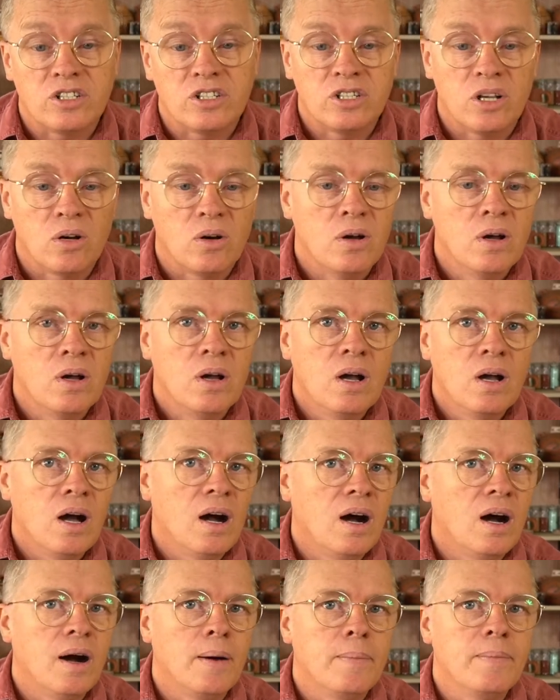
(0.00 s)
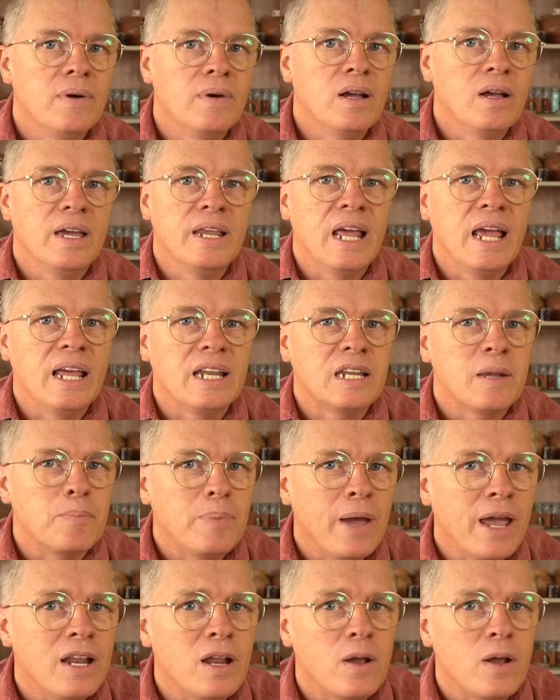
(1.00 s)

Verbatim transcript: So um, it, it depend.